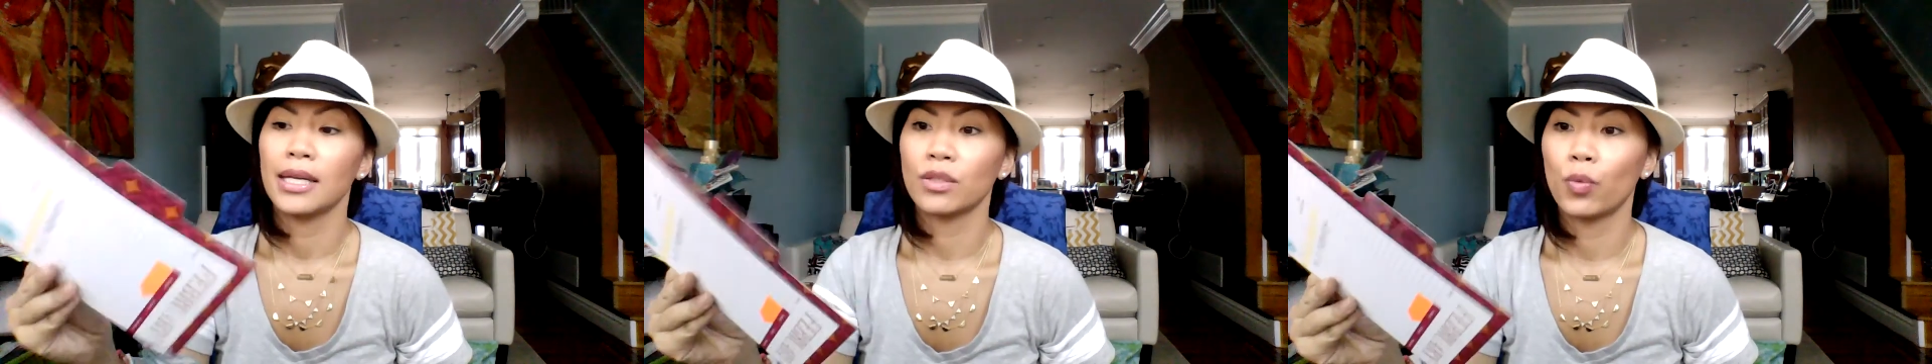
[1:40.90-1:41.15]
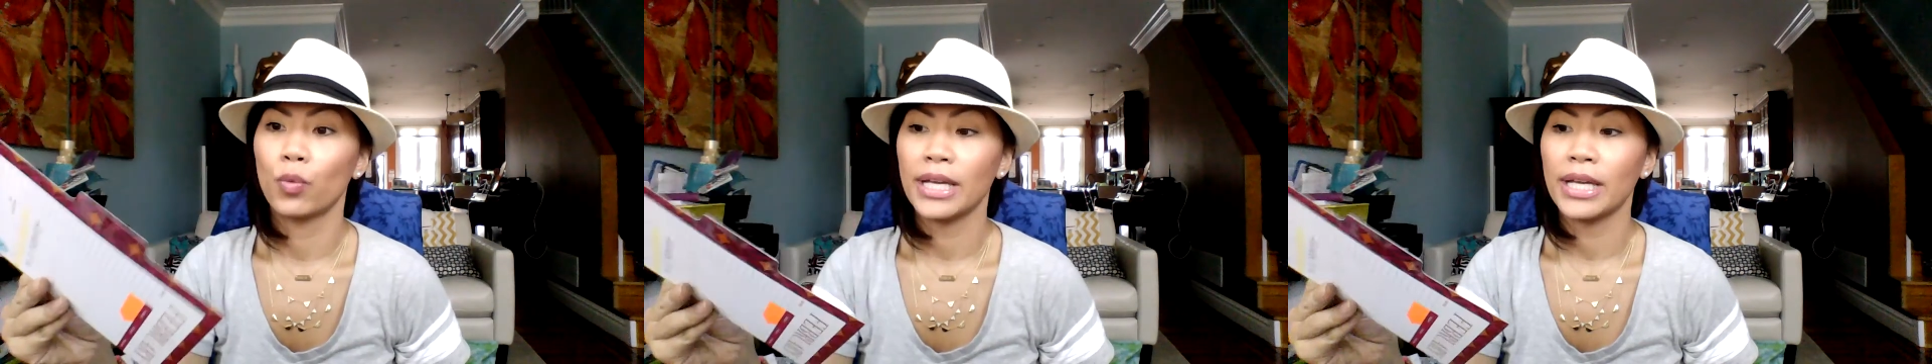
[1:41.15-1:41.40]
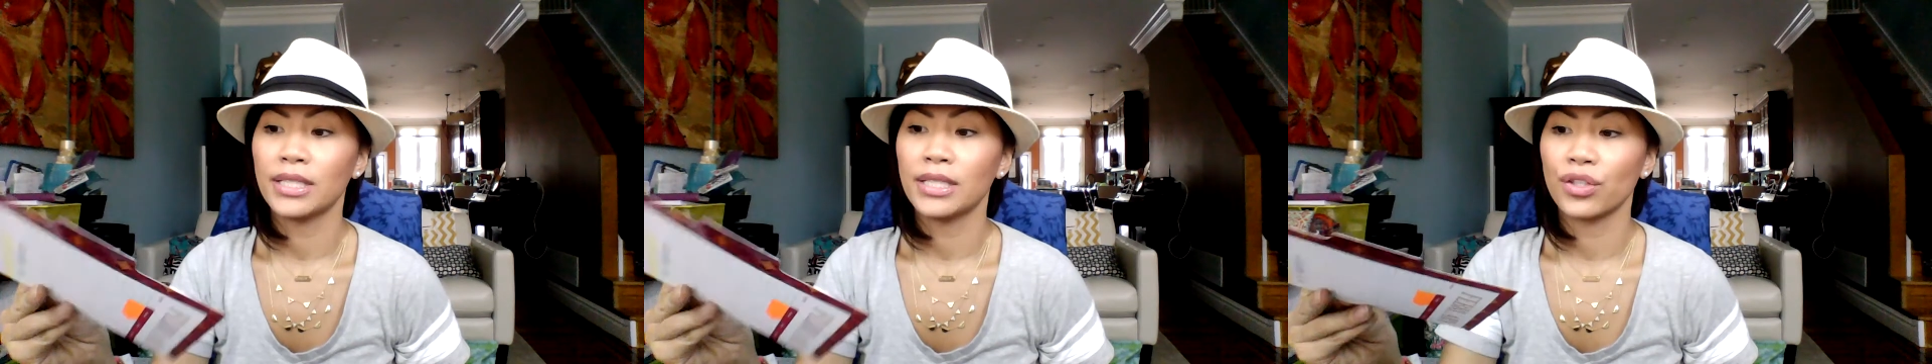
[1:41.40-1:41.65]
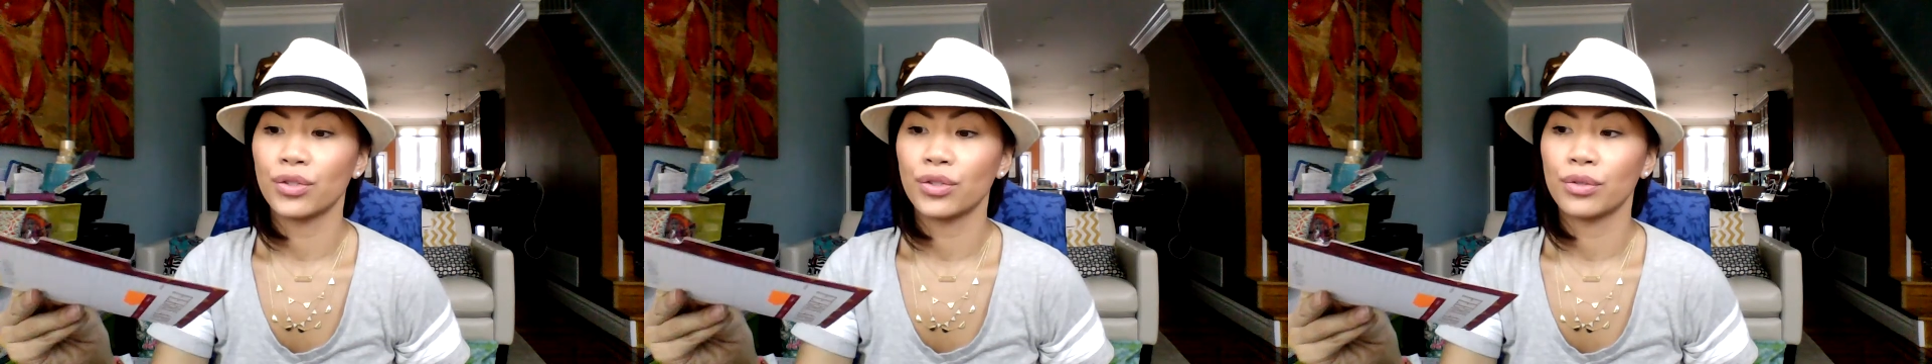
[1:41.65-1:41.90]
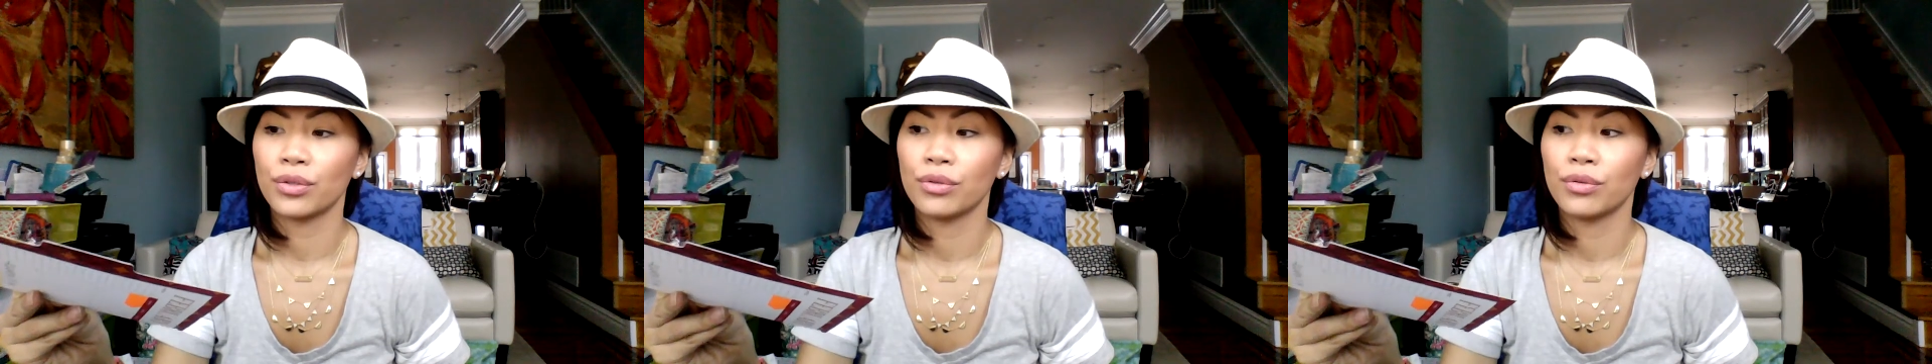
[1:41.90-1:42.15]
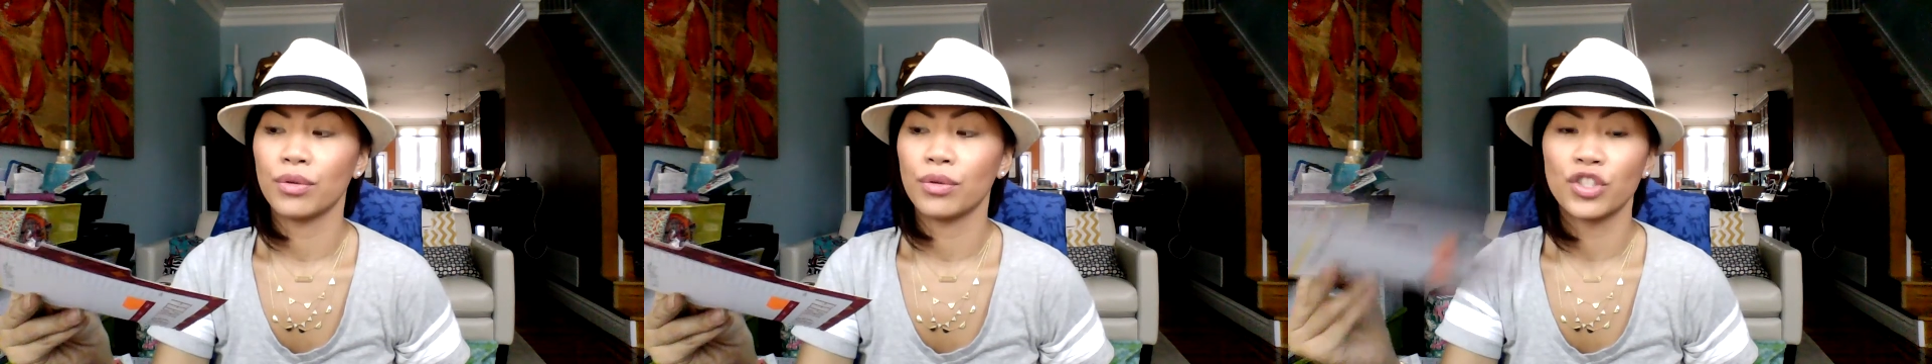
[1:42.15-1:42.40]
a waste
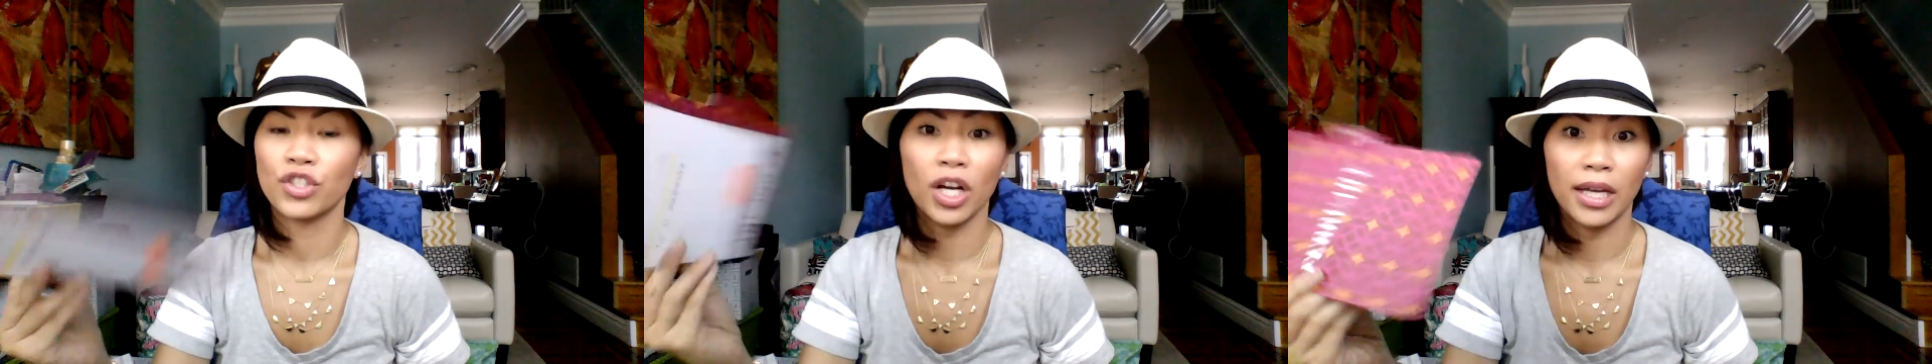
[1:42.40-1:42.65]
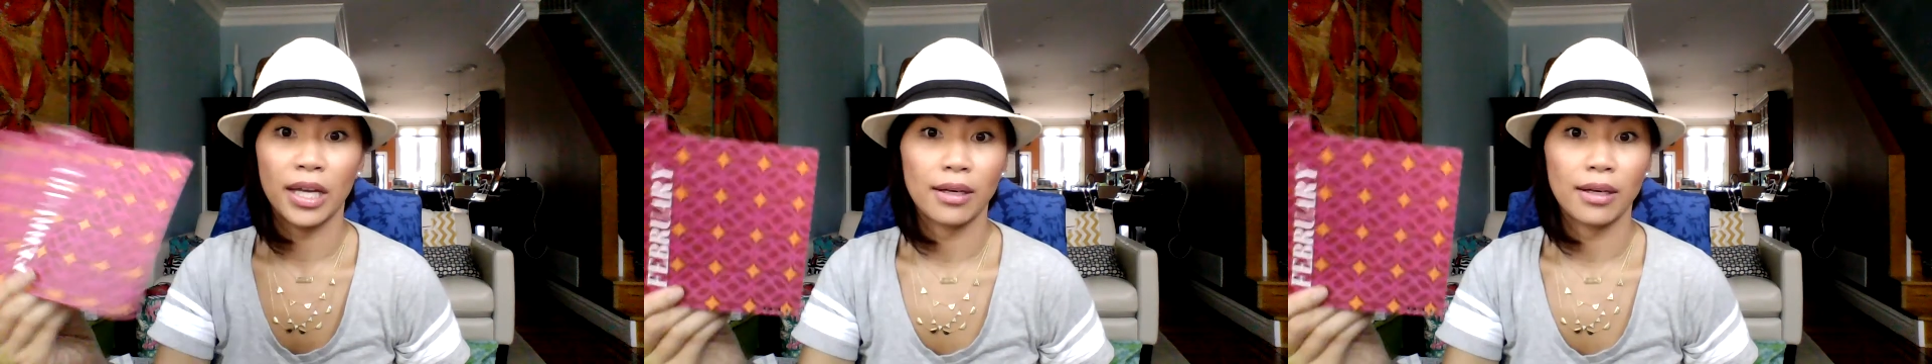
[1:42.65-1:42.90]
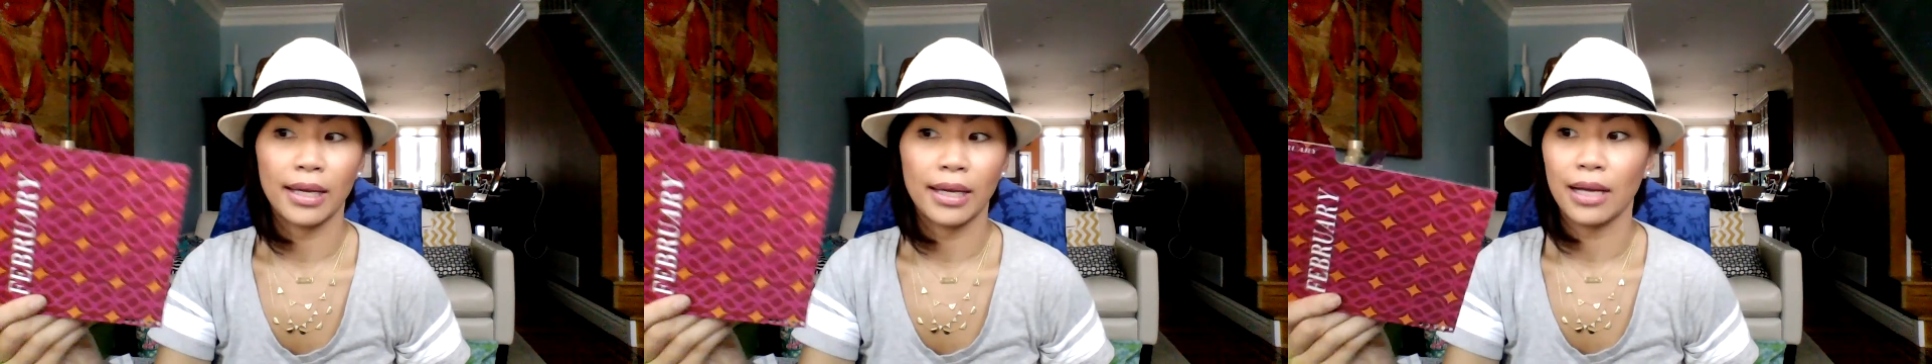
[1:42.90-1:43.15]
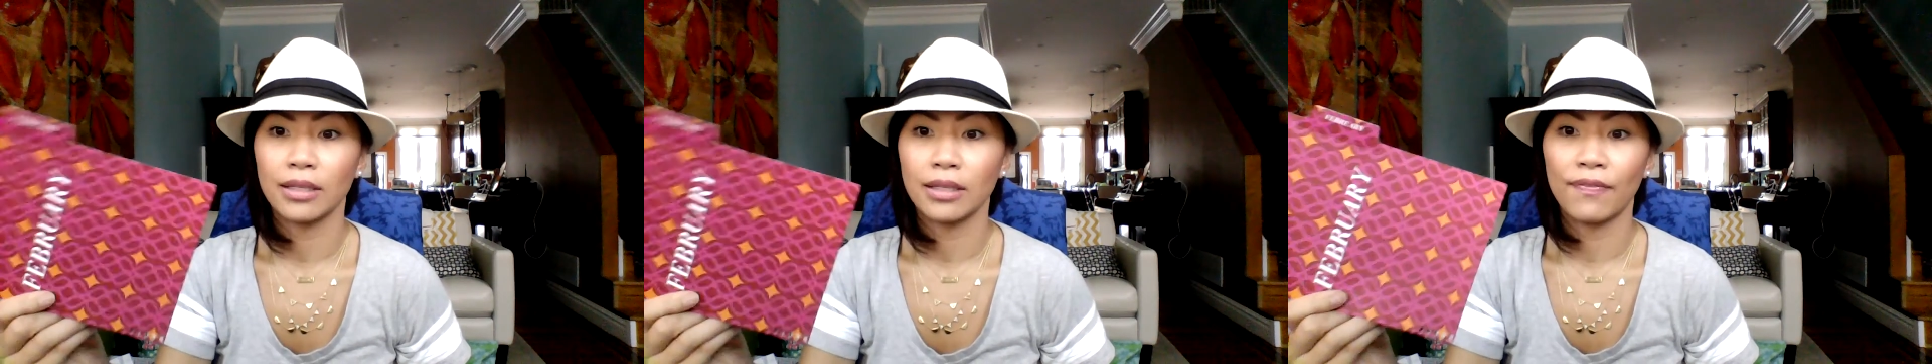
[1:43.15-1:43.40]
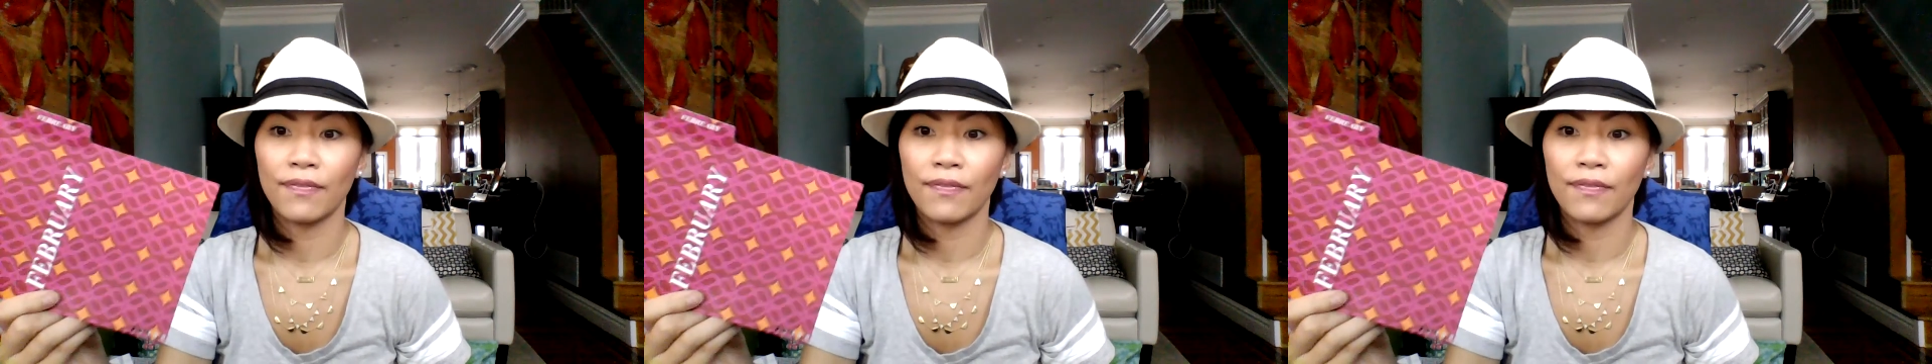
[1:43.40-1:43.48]
to chuck it. Like, if